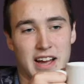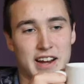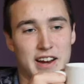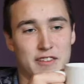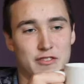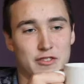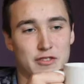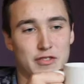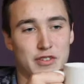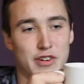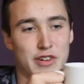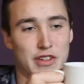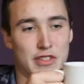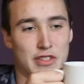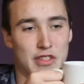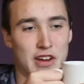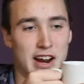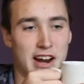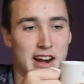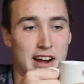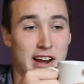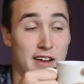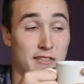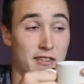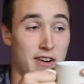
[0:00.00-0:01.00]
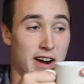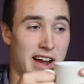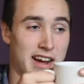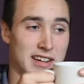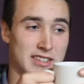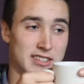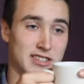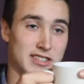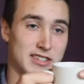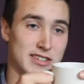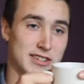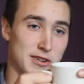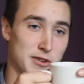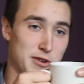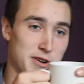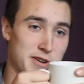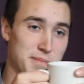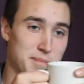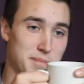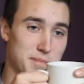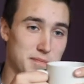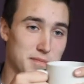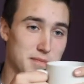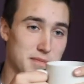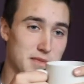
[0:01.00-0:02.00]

never really thought I'd ever actually do it.